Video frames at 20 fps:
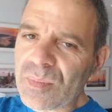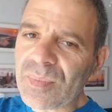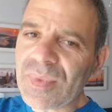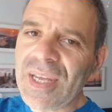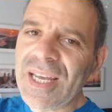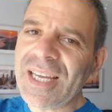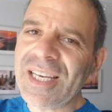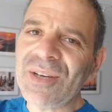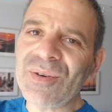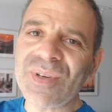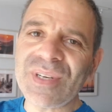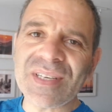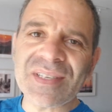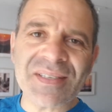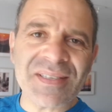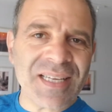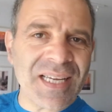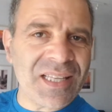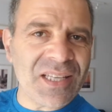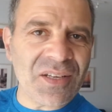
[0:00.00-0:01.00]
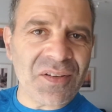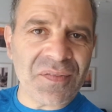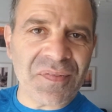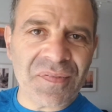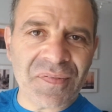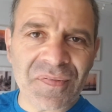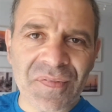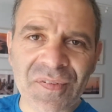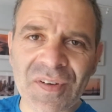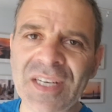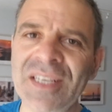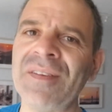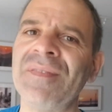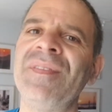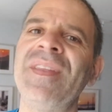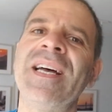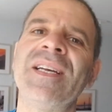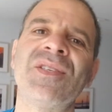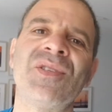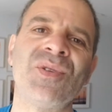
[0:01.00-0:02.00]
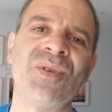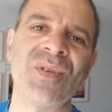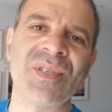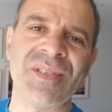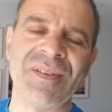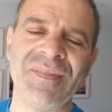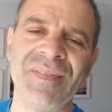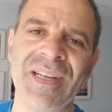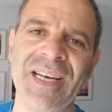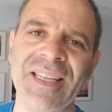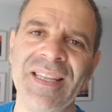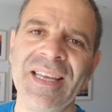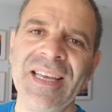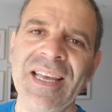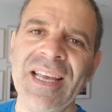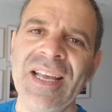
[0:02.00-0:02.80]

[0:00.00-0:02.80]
and you want to stand in front of that source of light.